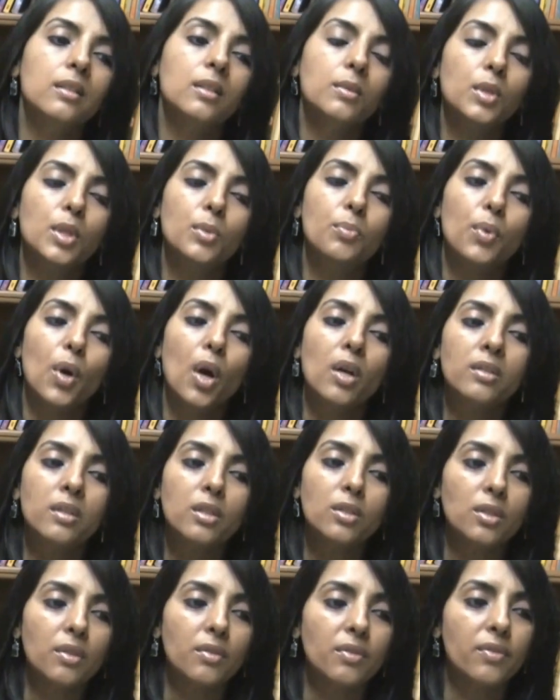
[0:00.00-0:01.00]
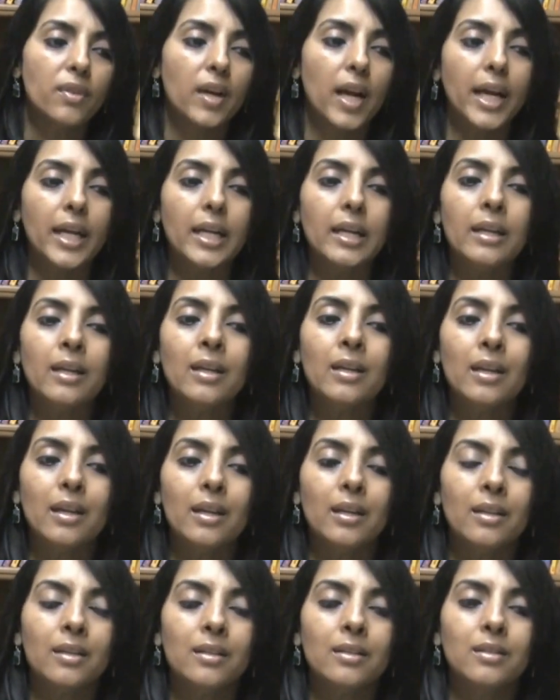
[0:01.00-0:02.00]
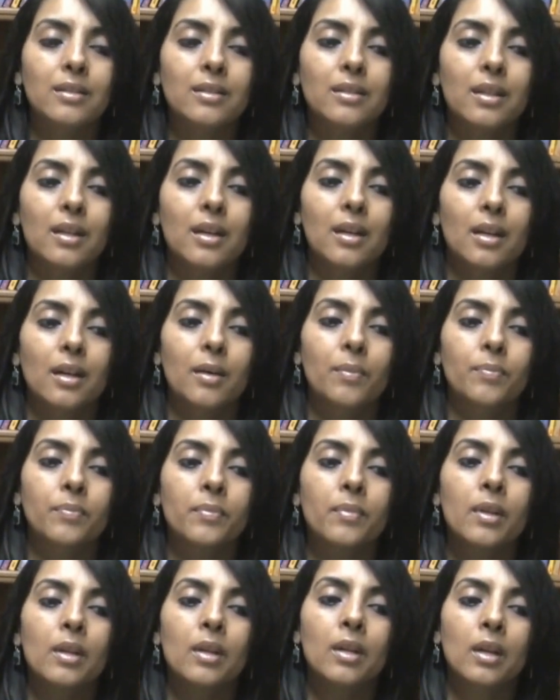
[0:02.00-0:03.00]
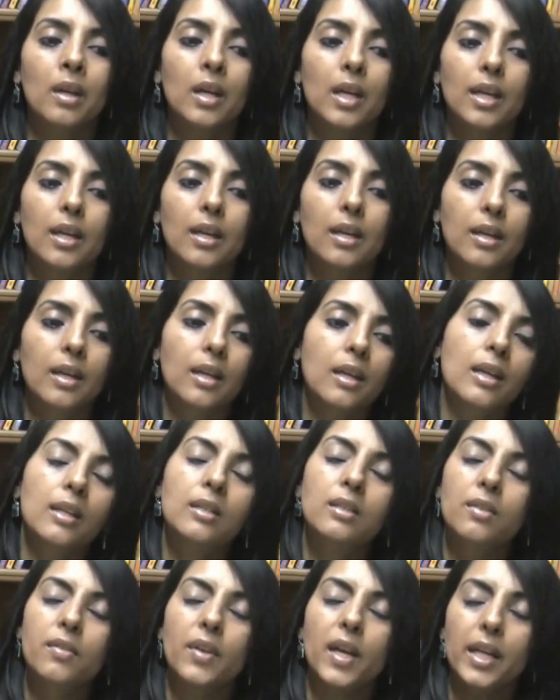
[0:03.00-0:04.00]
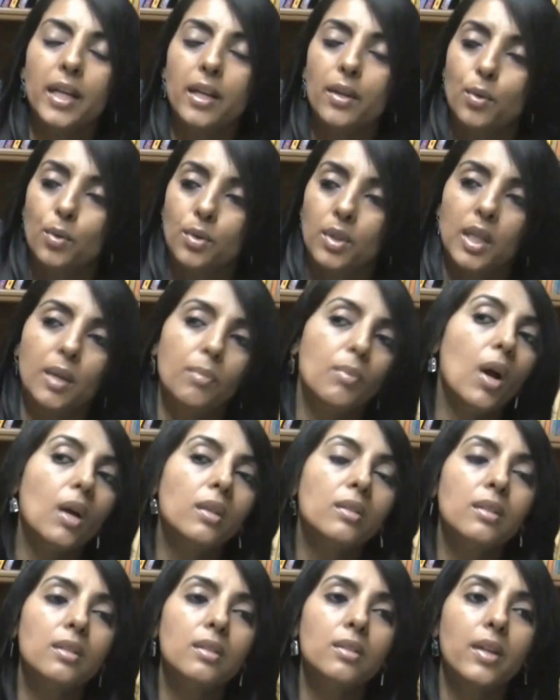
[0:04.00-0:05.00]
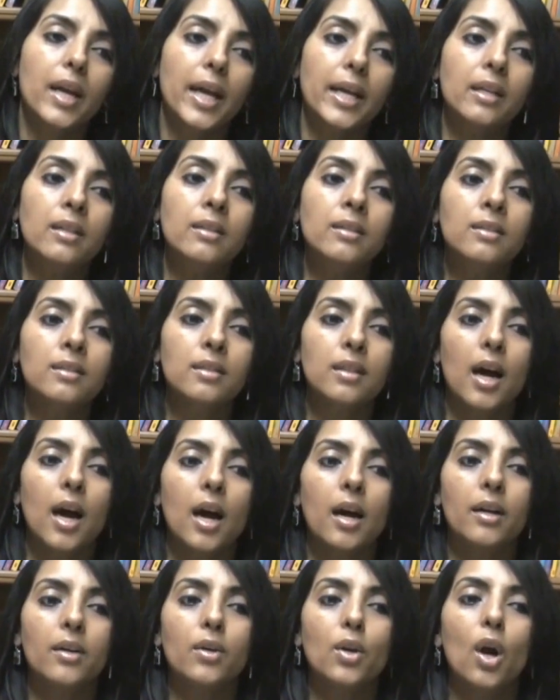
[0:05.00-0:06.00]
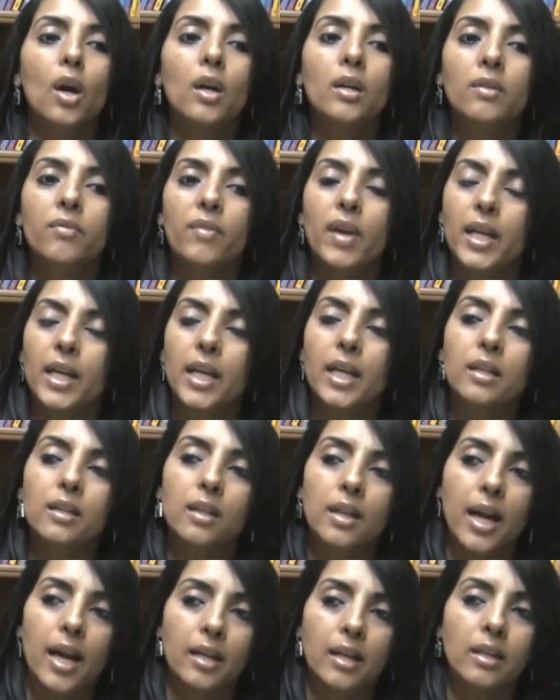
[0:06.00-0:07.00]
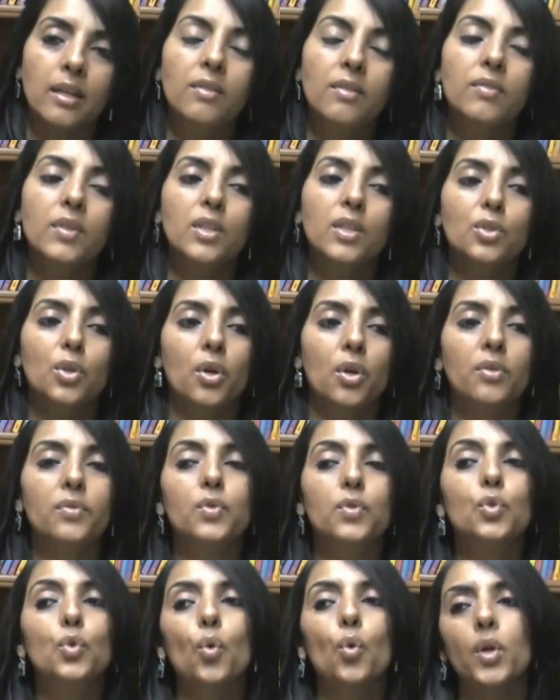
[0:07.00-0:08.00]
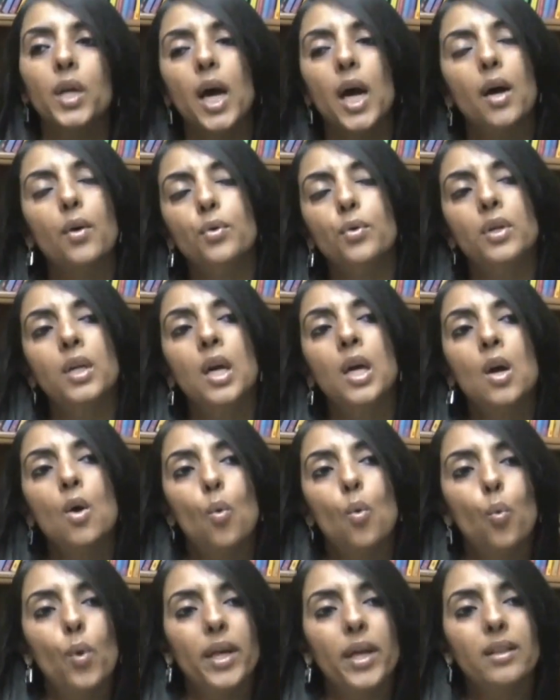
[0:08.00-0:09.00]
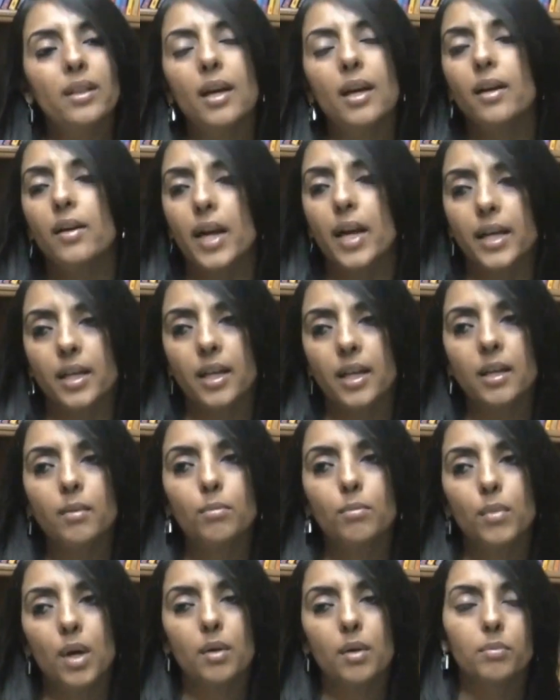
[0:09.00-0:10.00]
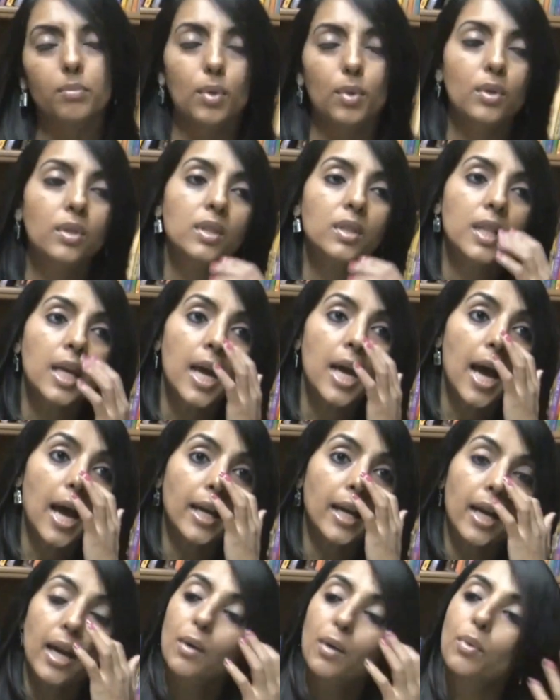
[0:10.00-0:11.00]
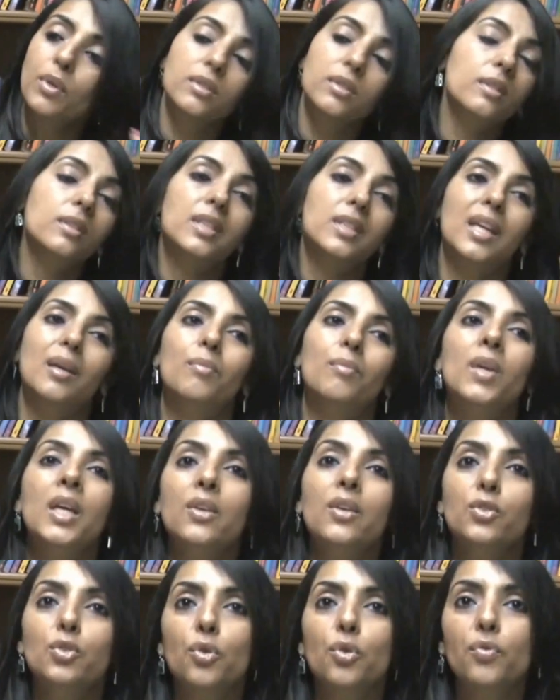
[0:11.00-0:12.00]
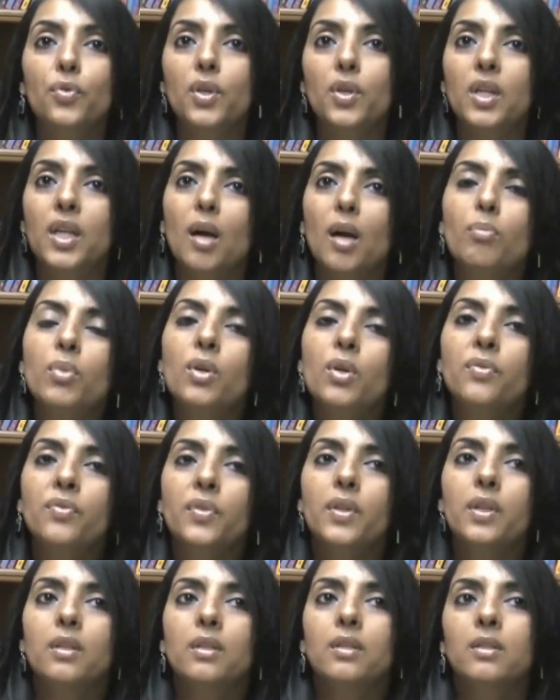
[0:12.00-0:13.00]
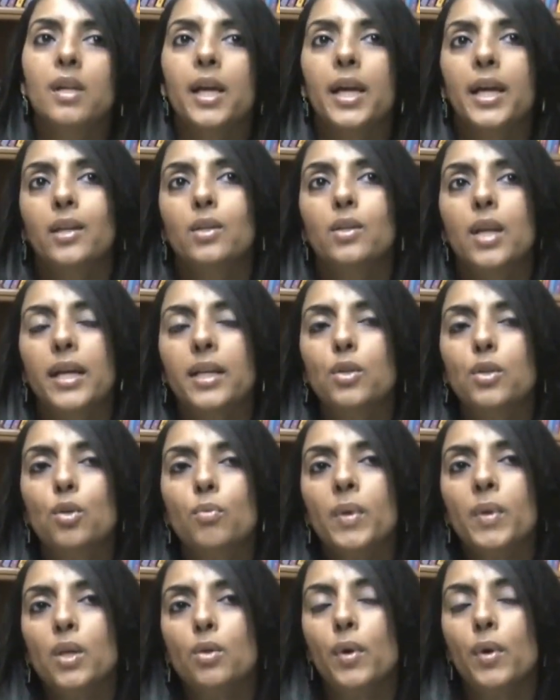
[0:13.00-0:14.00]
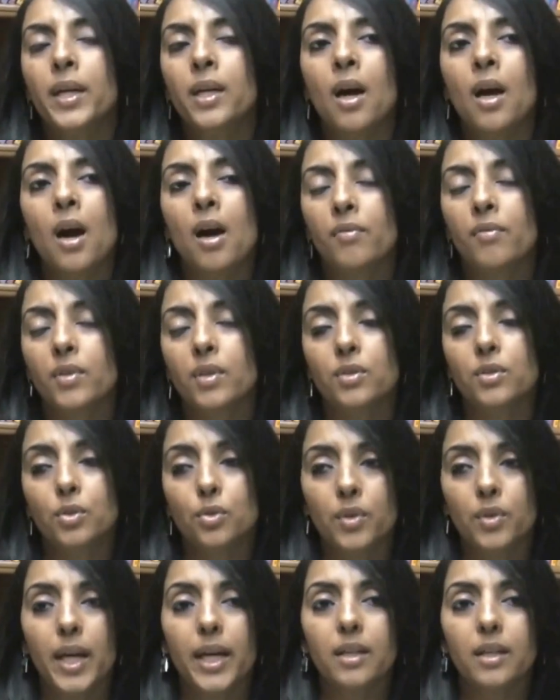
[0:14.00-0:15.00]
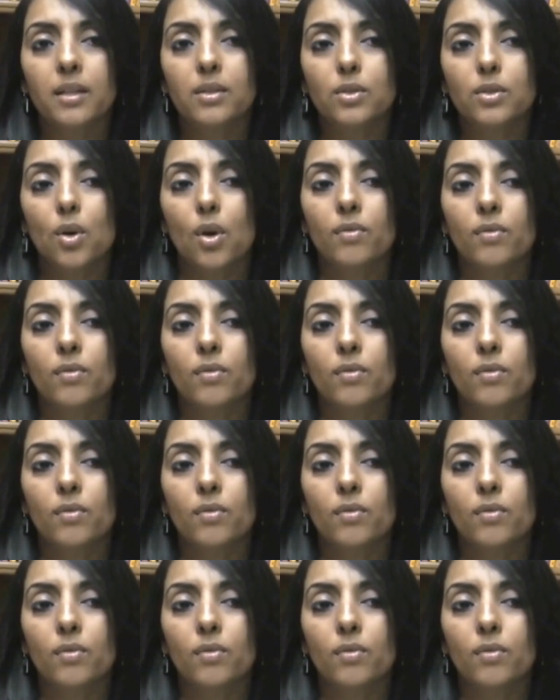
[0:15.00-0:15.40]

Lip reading: The process of writing is a very lonely process. Writers are not very interactive. They sort of zone out when they're writing books, and I was the same. So for a couple of years, like it took me 2.5 years to write this novel,